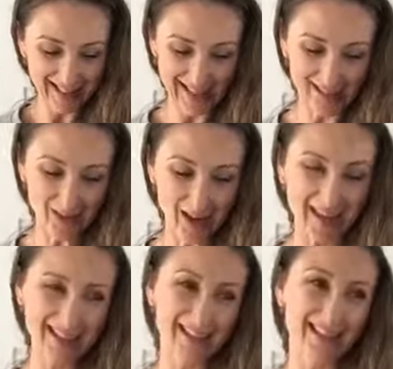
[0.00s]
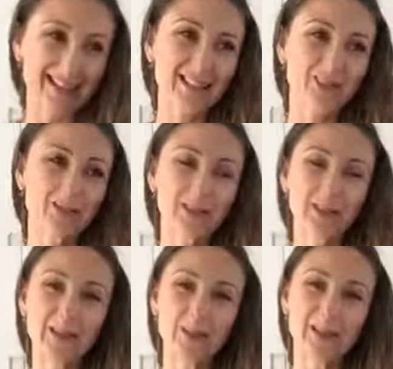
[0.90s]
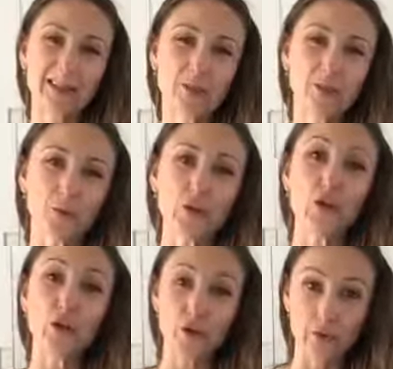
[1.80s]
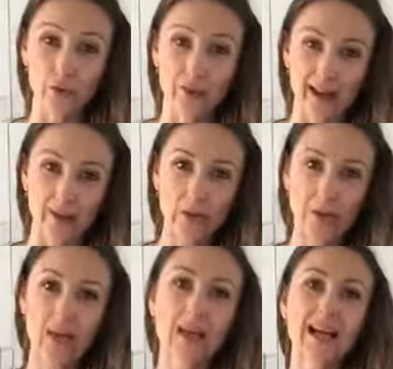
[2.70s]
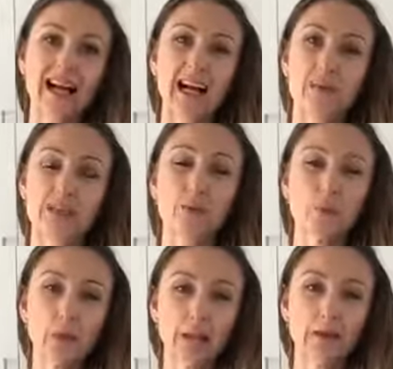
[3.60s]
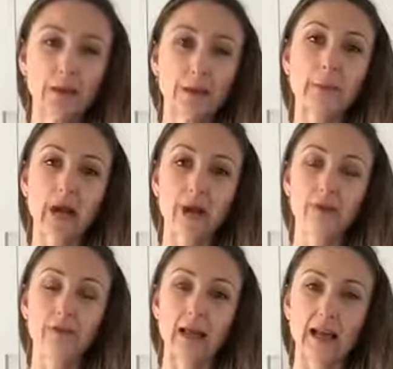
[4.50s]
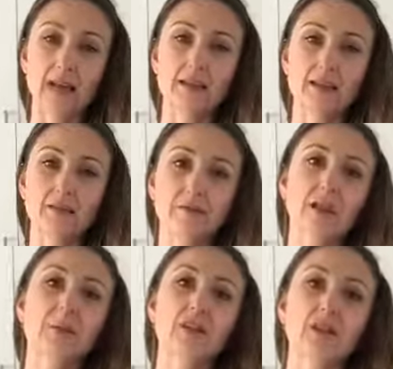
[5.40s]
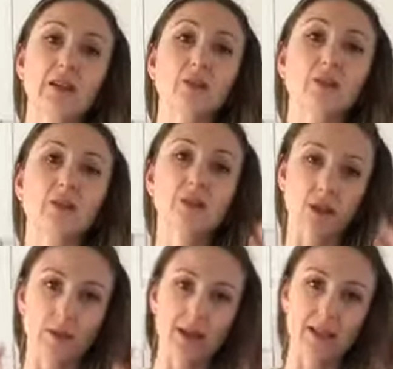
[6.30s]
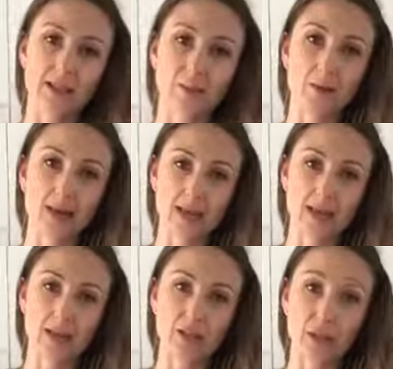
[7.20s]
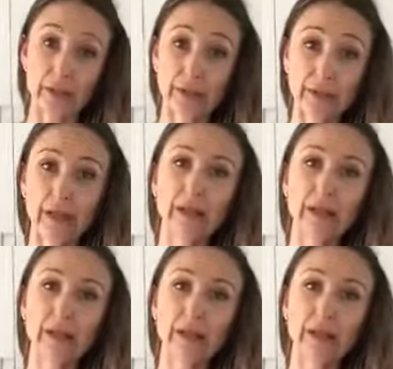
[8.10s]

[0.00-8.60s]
frankincense is really good for neural health. It's a really, really powerful anti-inflammatory that also aids the brain there too.